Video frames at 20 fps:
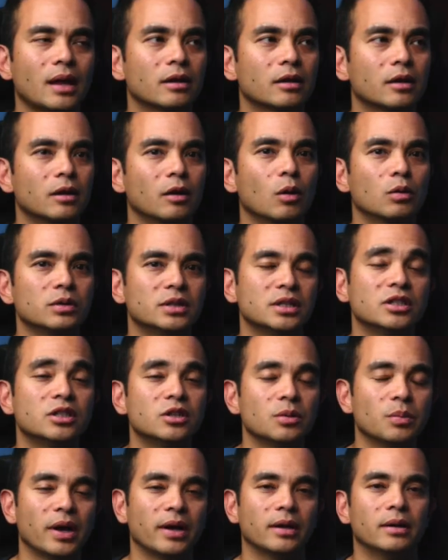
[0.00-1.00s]
I think that goes
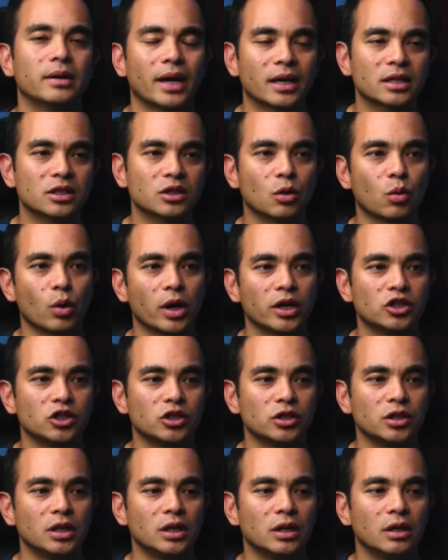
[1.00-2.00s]
into my next
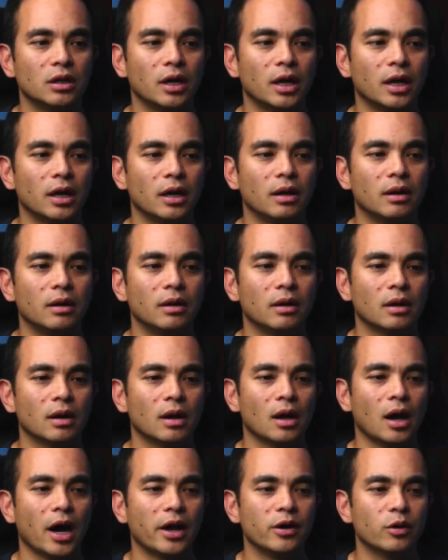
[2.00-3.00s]
question. And
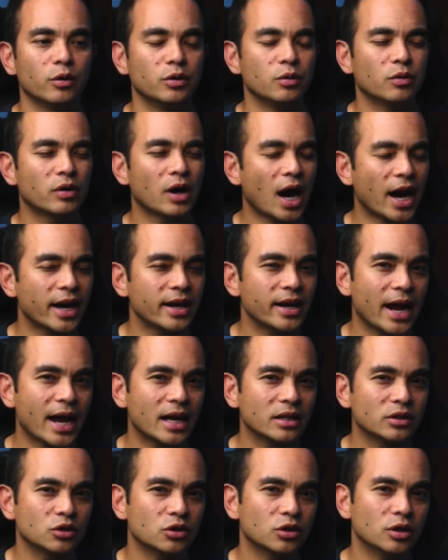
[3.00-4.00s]
I know you kind
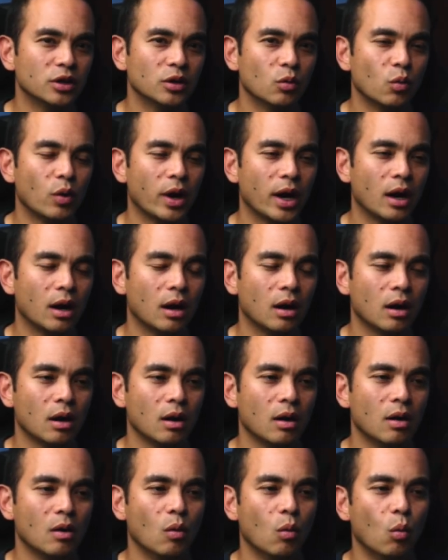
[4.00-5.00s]
of answered it where
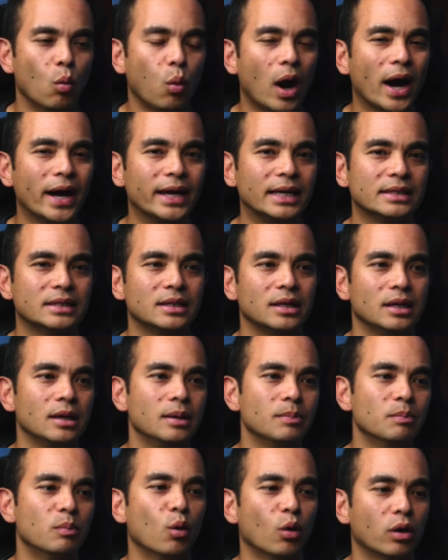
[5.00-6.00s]
why is
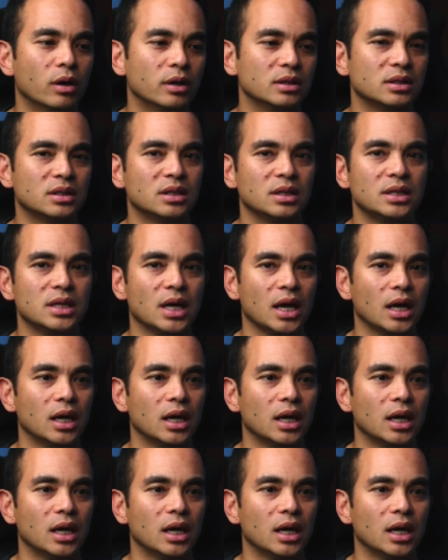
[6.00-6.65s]
it important